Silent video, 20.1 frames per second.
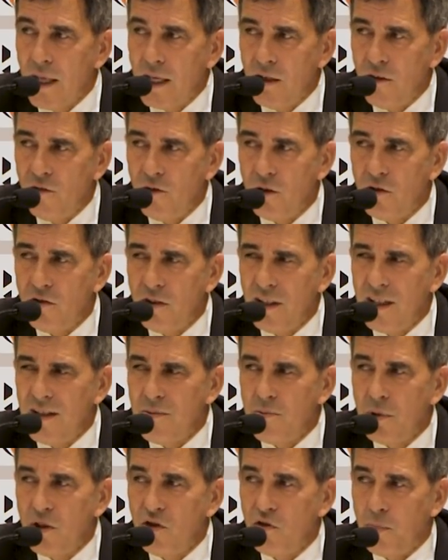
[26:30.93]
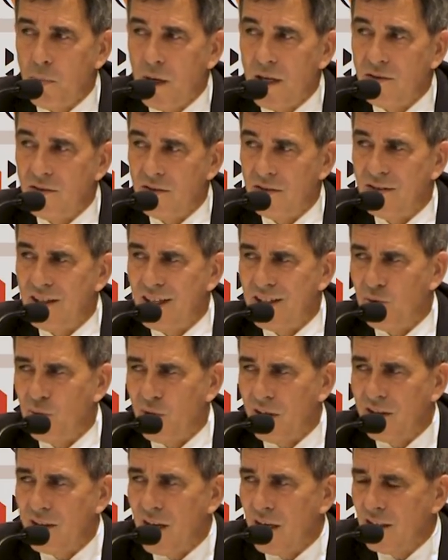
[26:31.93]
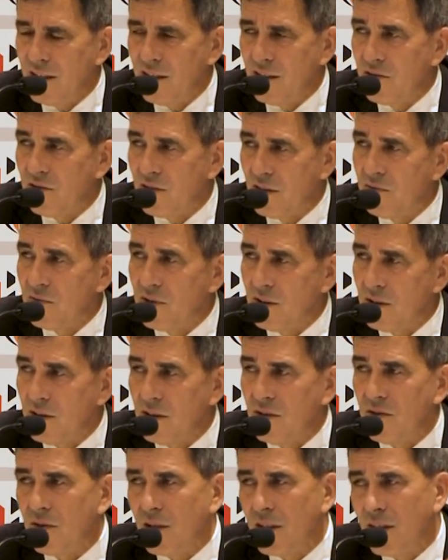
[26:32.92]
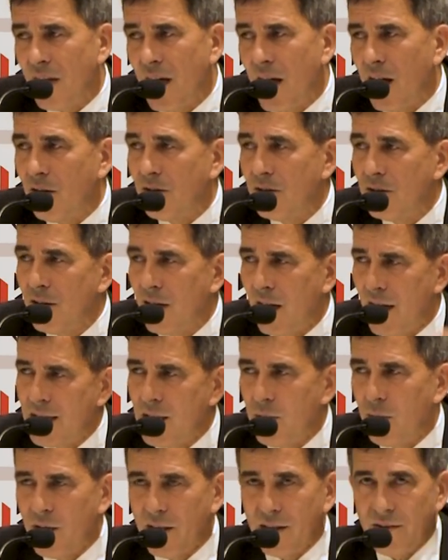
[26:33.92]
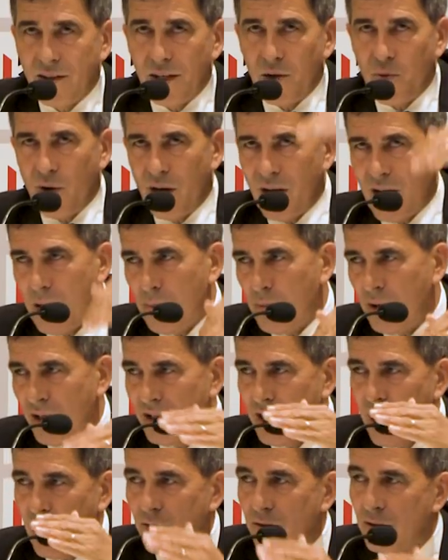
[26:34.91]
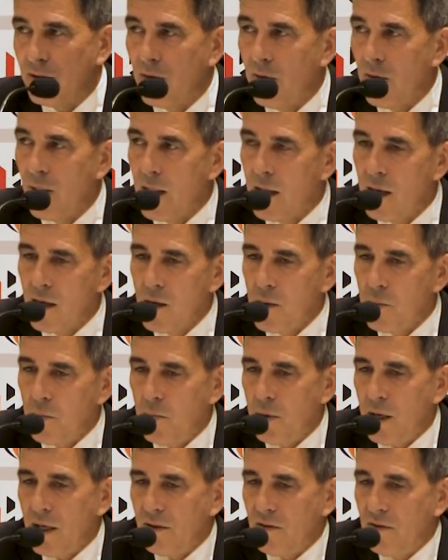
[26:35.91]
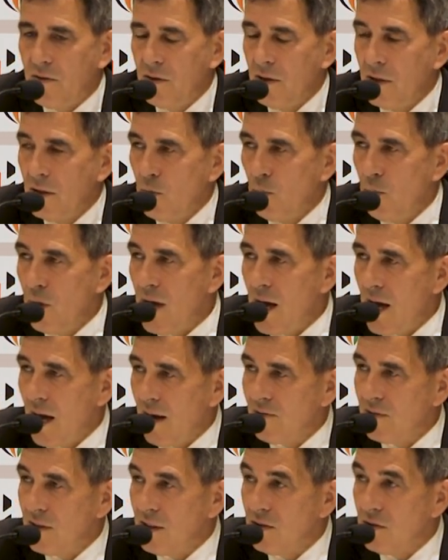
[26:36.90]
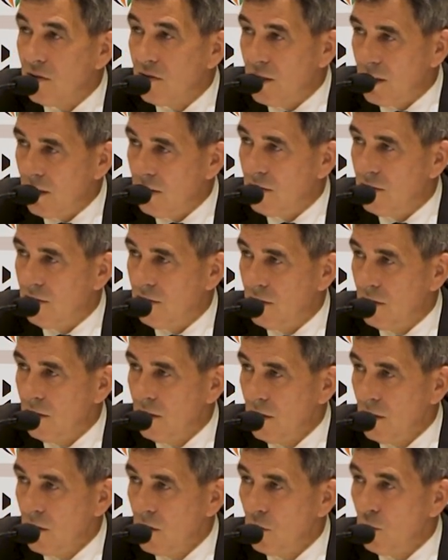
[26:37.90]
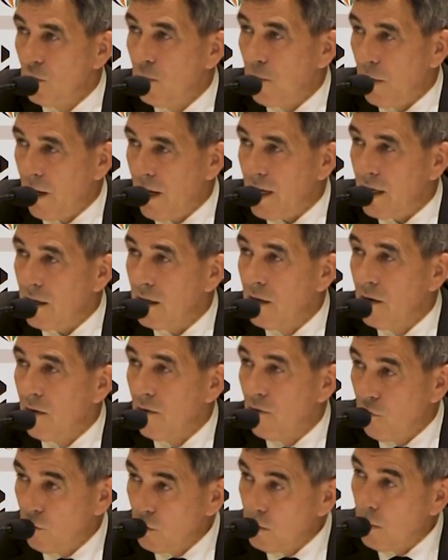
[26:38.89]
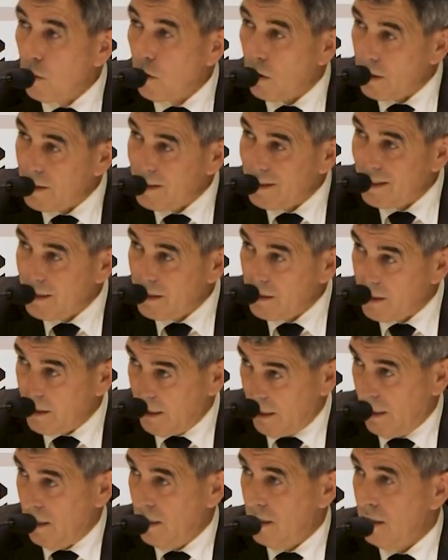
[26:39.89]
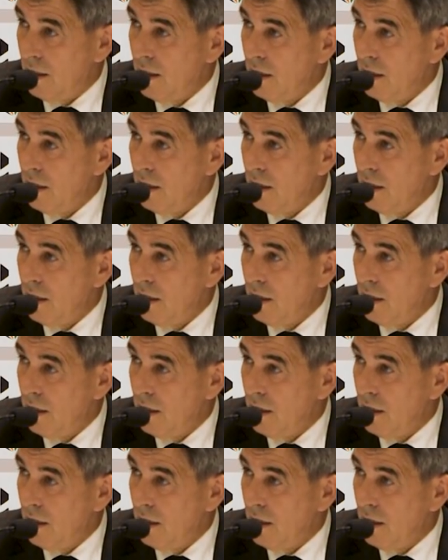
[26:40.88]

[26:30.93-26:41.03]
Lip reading: If you see the missed passes that were done in the 70s and now, I don't want to say we're up and down, but we have the seeds to play football in India.